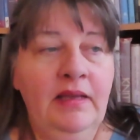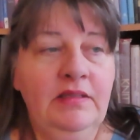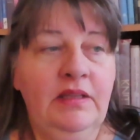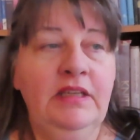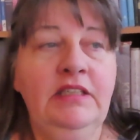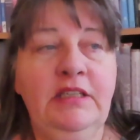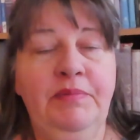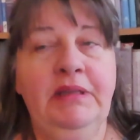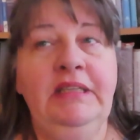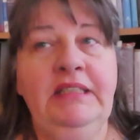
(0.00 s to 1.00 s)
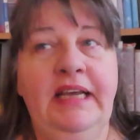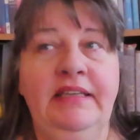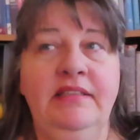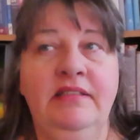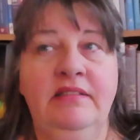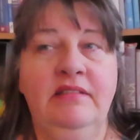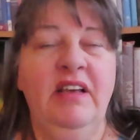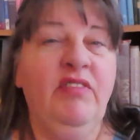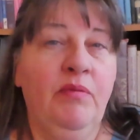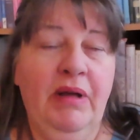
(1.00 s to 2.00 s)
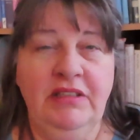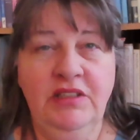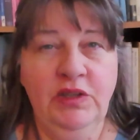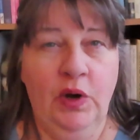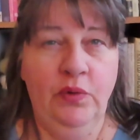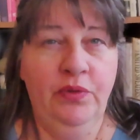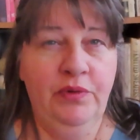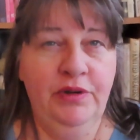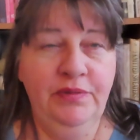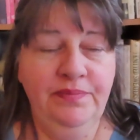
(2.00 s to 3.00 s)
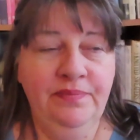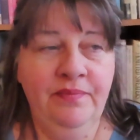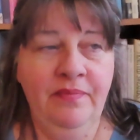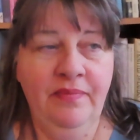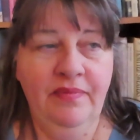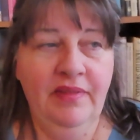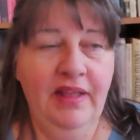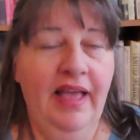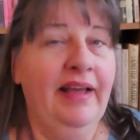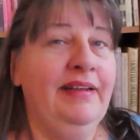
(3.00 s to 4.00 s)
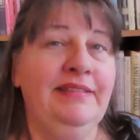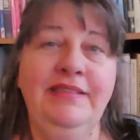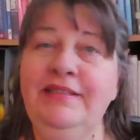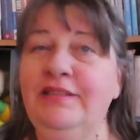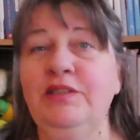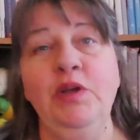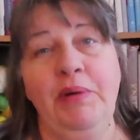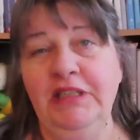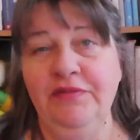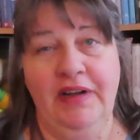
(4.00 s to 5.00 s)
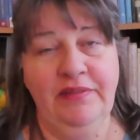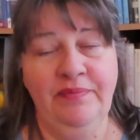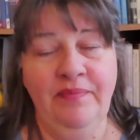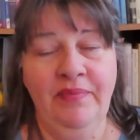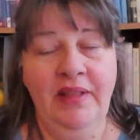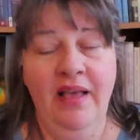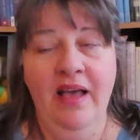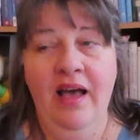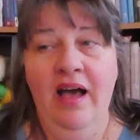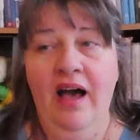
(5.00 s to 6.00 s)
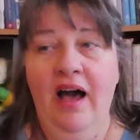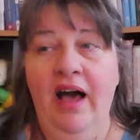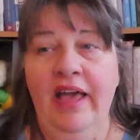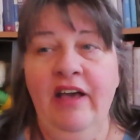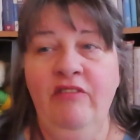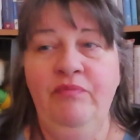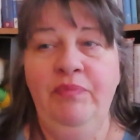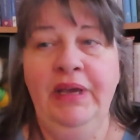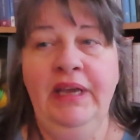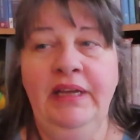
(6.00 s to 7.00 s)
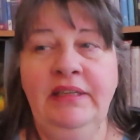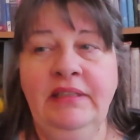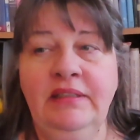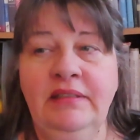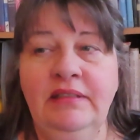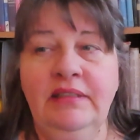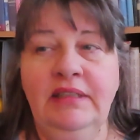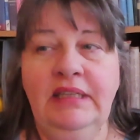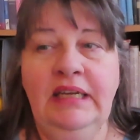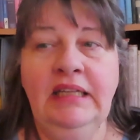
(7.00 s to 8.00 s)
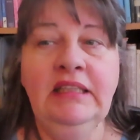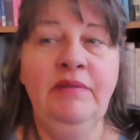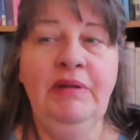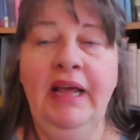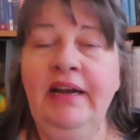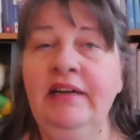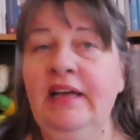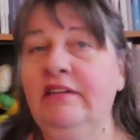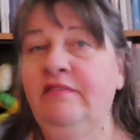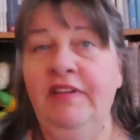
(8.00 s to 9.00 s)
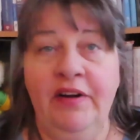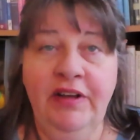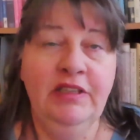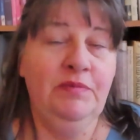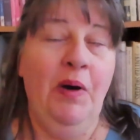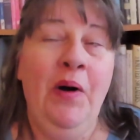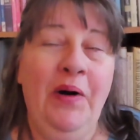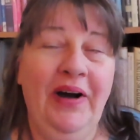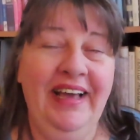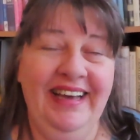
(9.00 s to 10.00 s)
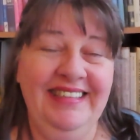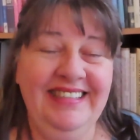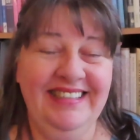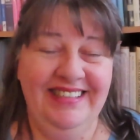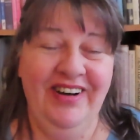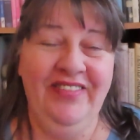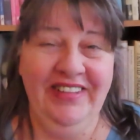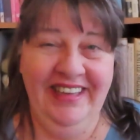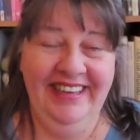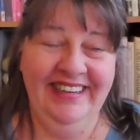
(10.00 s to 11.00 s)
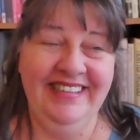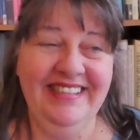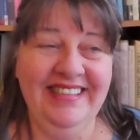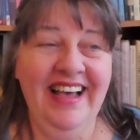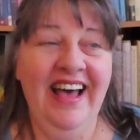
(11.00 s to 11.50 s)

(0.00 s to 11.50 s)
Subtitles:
So this typically takes several months to go through, and it's just so much fun. I have been eliminated at various points over the years.